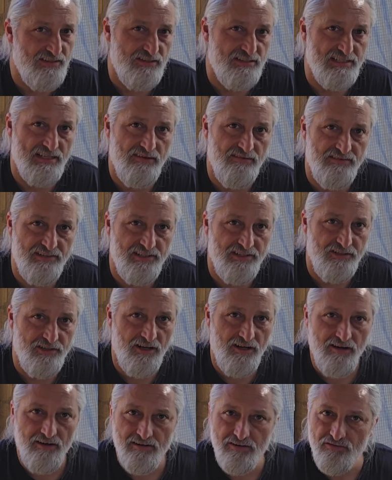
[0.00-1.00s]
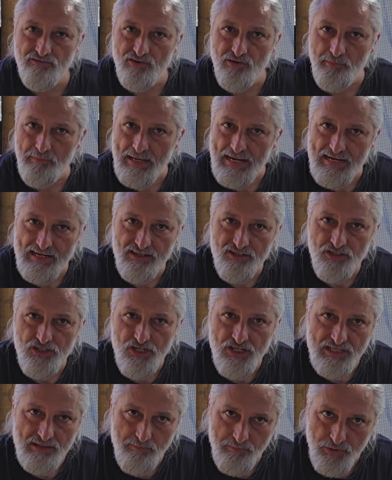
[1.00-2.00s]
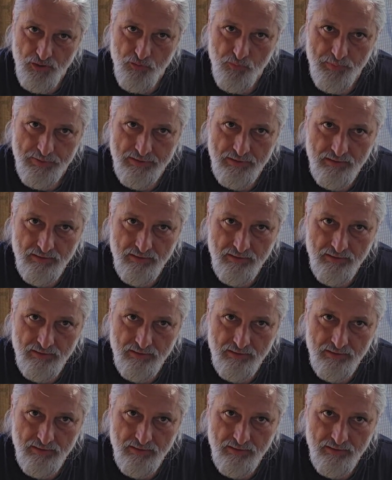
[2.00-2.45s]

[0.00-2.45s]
or $17 for a bag of chicken poop.